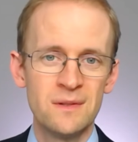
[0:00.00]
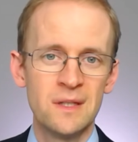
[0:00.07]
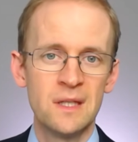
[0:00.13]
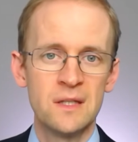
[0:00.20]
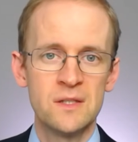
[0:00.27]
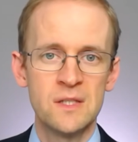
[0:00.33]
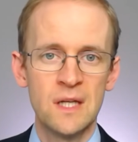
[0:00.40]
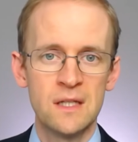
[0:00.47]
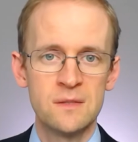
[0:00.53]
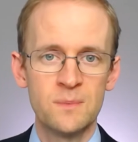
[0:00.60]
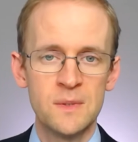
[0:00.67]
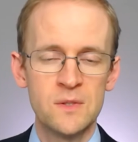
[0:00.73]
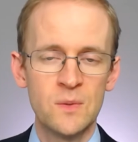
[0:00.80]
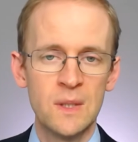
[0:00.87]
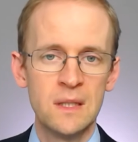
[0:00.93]
the shares
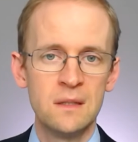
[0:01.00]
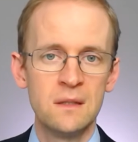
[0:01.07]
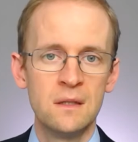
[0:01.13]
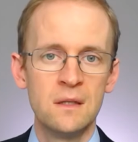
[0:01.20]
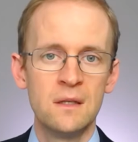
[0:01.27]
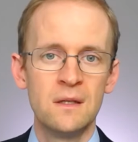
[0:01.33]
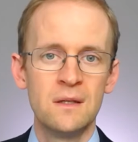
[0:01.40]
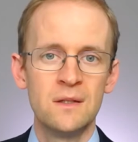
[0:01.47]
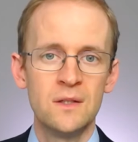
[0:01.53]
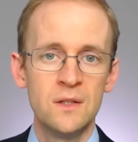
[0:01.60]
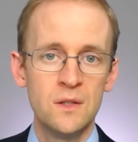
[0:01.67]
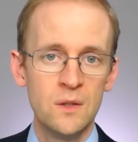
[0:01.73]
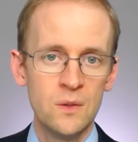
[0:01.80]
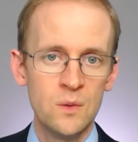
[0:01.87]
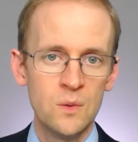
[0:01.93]
between
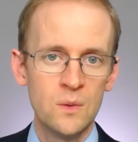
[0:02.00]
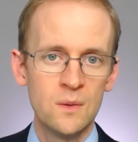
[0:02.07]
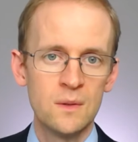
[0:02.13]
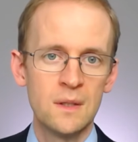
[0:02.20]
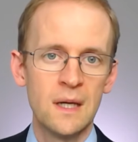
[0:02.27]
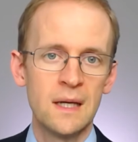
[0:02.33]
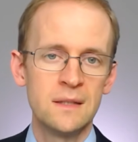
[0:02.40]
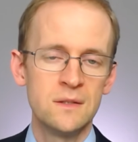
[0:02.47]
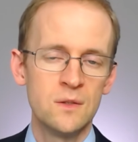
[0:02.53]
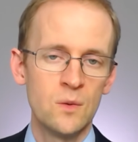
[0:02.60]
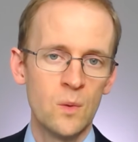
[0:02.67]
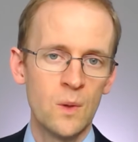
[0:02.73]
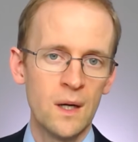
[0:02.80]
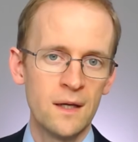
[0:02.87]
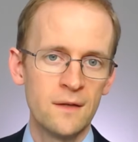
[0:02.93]
you and your
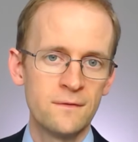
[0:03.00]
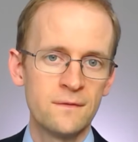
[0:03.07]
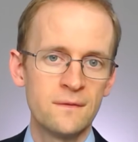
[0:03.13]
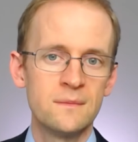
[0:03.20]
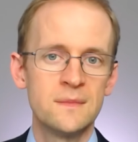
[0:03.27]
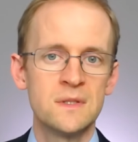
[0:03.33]
wife,